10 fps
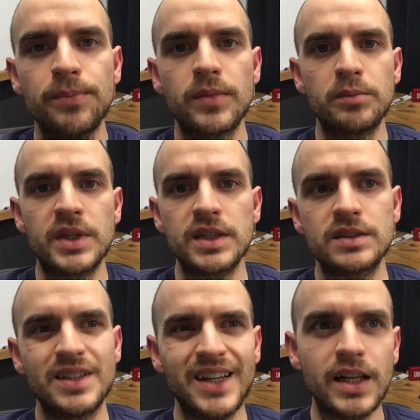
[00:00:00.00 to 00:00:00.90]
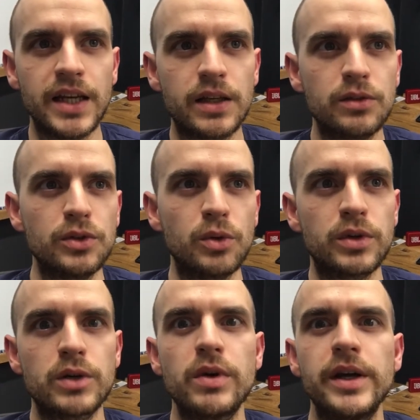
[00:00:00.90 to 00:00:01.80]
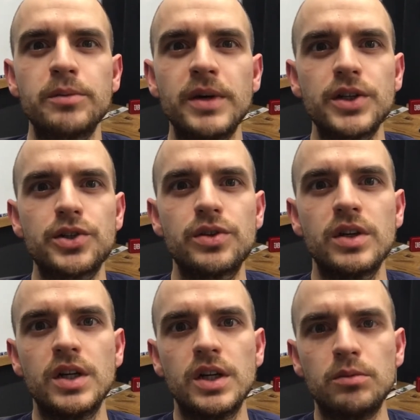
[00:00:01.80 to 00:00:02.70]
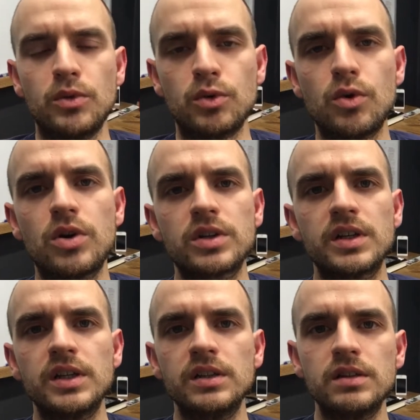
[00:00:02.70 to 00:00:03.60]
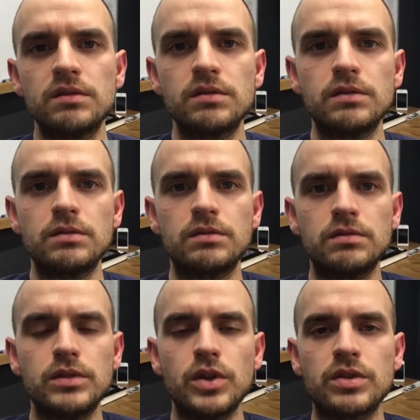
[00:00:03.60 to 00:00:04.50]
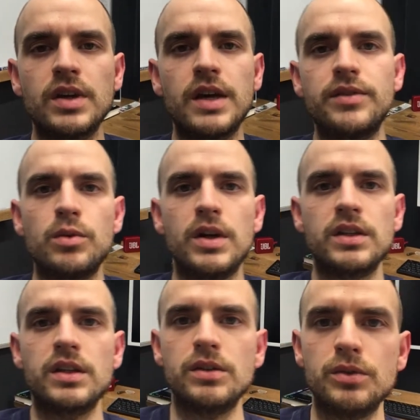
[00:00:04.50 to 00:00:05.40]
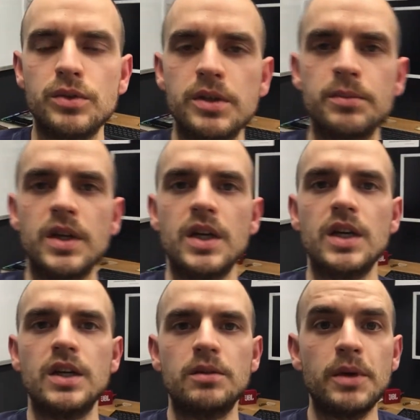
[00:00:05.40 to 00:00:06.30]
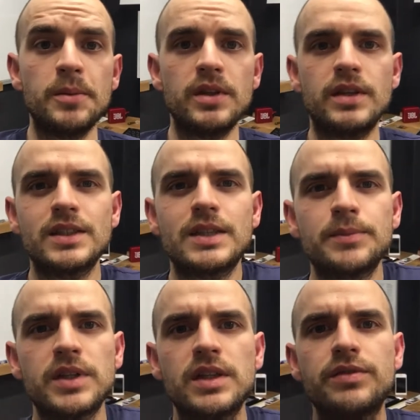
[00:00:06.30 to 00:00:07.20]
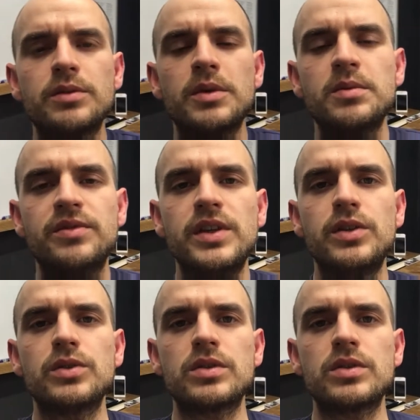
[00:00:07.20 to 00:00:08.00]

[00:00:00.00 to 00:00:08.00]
because they, like, require much more work and not everyone can do them. Maybe there's something different, maybe videos or